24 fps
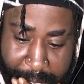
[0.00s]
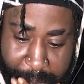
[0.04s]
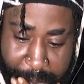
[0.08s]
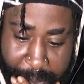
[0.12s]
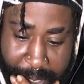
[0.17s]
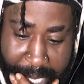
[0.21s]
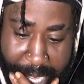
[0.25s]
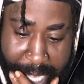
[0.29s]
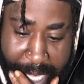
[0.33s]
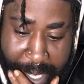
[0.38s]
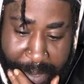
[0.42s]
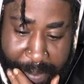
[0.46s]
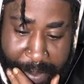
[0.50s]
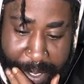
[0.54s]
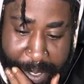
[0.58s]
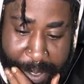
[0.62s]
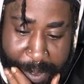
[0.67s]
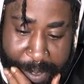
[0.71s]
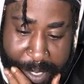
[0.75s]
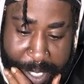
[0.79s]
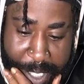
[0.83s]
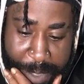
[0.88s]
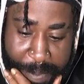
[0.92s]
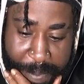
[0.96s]
one ally with the
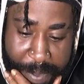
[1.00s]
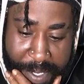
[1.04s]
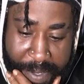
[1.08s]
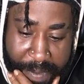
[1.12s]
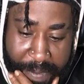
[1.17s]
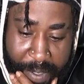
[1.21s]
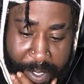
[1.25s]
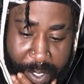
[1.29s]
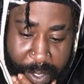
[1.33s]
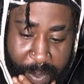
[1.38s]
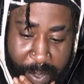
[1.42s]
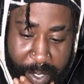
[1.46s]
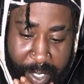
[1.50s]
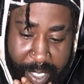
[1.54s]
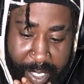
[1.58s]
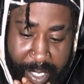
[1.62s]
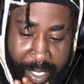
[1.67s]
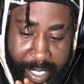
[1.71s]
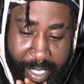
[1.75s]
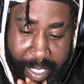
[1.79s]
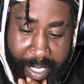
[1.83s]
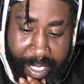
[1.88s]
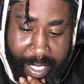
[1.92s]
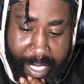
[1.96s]
lowest HP for
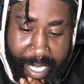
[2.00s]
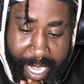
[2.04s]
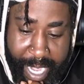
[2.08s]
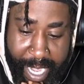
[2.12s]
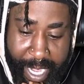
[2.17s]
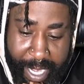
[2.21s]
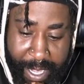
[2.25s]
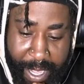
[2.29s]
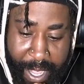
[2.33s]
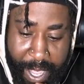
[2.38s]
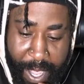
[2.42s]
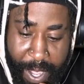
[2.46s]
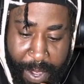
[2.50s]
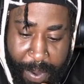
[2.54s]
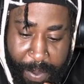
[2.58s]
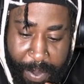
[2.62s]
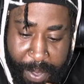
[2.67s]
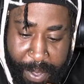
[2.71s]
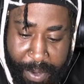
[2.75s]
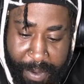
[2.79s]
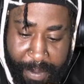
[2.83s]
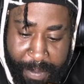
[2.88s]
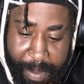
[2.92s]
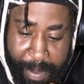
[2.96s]
260 attack with
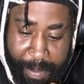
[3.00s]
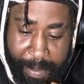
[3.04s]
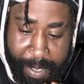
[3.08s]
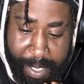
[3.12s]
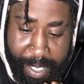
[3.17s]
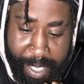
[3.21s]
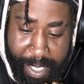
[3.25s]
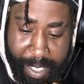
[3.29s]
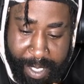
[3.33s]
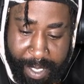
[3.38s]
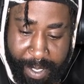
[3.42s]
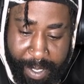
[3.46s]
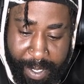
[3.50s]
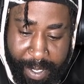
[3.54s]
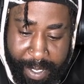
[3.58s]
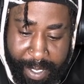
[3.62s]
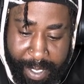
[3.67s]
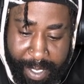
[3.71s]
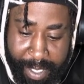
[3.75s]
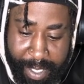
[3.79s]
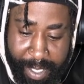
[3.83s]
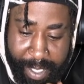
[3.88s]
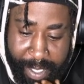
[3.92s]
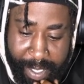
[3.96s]
35% chance
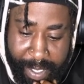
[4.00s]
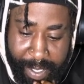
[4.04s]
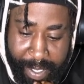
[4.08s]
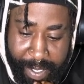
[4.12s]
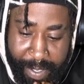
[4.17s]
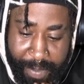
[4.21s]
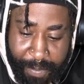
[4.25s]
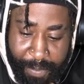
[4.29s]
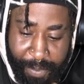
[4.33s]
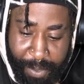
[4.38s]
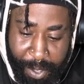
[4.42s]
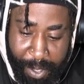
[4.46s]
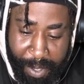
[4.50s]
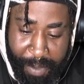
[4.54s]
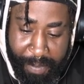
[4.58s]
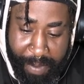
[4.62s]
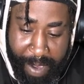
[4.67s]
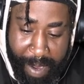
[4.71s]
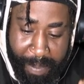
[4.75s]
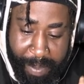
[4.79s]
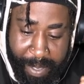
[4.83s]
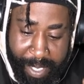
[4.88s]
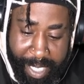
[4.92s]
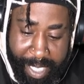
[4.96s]
to
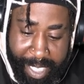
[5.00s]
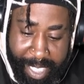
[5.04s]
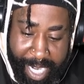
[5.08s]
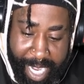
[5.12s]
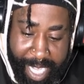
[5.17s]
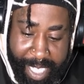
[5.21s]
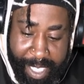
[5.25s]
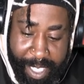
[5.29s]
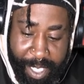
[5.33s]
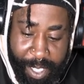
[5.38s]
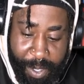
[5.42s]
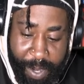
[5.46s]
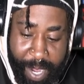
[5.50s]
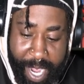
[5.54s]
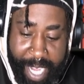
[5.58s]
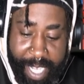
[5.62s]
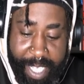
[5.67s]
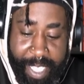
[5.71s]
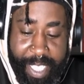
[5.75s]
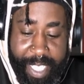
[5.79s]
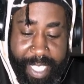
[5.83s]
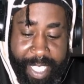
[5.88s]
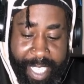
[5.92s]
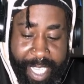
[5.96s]
35% chance to
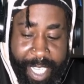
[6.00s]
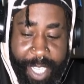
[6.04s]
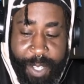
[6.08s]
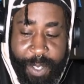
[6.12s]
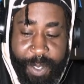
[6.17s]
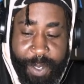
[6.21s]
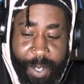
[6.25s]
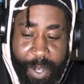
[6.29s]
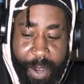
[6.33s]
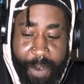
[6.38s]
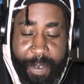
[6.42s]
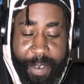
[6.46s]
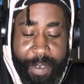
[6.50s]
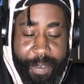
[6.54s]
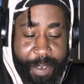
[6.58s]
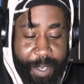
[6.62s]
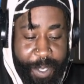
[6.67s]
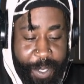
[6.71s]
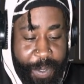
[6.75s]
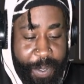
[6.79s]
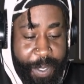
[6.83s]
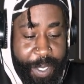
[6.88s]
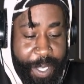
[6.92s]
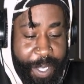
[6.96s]
grant continuous recovery for
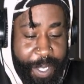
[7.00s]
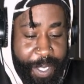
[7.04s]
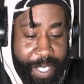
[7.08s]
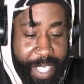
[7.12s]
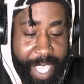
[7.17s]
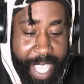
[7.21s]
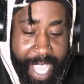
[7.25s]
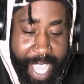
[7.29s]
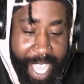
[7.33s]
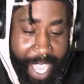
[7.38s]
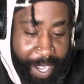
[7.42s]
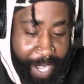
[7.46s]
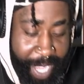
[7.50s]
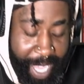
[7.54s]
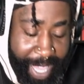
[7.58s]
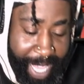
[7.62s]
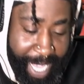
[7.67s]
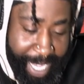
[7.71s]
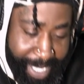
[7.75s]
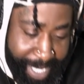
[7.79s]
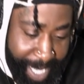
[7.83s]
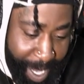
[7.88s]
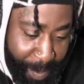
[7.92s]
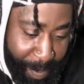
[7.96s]
2 turns. Okay,
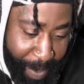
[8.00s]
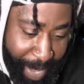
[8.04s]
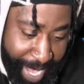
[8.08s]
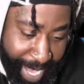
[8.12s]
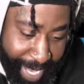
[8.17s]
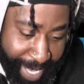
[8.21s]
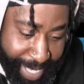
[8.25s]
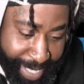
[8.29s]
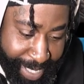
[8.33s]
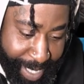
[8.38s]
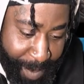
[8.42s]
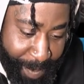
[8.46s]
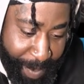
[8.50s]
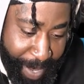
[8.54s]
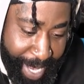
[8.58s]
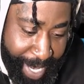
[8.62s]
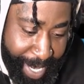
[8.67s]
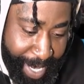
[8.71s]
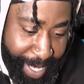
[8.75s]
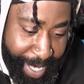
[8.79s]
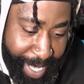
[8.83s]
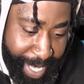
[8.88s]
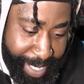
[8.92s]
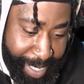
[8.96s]
that's not bad. That's not
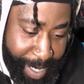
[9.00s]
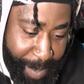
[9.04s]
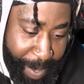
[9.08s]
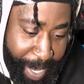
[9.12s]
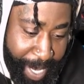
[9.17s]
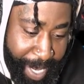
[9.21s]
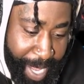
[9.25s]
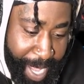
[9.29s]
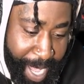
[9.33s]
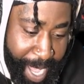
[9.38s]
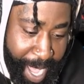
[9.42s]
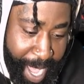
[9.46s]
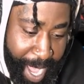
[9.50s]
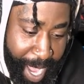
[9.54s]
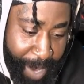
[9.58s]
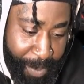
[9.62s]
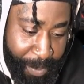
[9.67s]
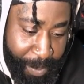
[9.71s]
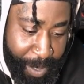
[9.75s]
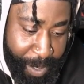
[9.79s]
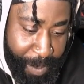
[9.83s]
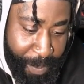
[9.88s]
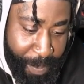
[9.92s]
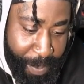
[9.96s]
bad. I
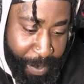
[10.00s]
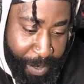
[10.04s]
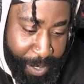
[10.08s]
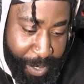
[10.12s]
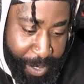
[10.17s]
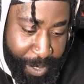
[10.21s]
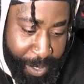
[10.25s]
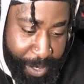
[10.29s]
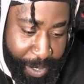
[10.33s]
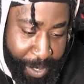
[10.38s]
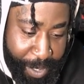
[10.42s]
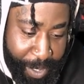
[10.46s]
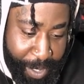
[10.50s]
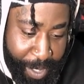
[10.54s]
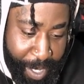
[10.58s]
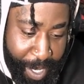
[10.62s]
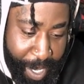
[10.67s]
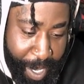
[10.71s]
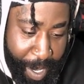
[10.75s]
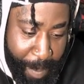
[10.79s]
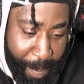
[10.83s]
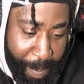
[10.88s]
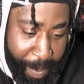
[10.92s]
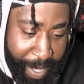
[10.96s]
wouldn't put her
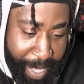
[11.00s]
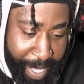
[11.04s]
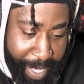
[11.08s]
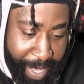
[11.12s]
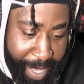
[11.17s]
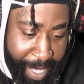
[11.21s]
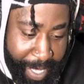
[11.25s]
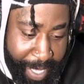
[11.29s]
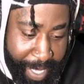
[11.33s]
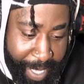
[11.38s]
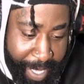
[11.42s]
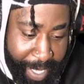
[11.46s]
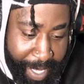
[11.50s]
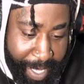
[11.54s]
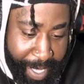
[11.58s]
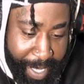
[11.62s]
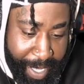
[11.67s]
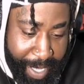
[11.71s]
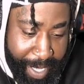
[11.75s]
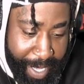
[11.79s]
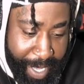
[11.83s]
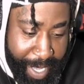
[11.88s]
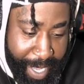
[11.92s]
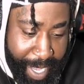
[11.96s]
up in the
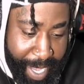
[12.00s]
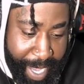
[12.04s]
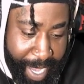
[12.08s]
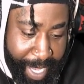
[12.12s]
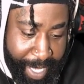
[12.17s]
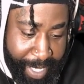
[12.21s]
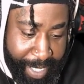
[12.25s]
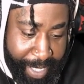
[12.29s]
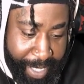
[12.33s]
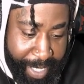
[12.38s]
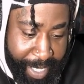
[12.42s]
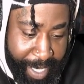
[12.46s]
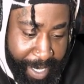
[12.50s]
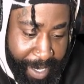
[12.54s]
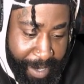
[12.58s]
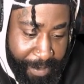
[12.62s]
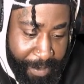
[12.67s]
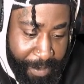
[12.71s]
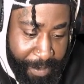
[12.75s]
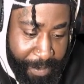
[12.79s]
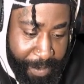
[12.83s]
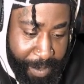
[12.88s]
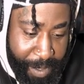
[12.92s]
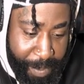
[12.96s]
S tier
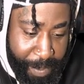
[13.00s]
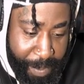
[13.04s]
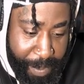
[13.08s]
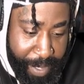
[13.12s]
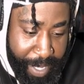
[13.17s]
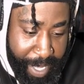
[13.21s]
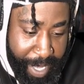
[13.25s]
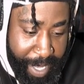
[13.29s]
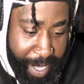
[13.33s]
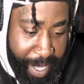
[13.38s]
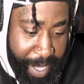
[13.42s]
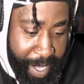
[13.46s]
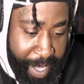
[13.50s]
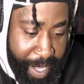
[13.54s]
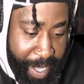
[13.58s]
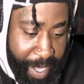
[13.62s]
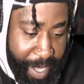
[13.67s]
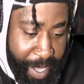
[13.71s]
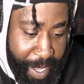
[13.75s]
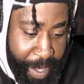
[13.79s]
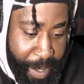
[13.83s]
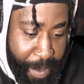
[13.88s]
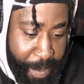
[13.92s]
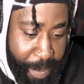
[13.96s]
for free to play,
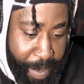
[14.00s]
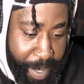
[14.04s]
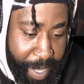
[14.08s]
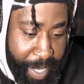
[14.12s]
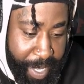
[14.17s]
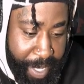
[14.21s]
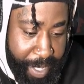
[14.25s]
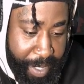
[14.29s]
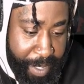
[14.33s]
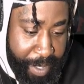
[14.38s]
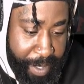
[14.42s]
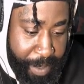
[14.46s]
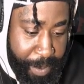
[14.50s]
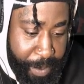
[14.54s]
but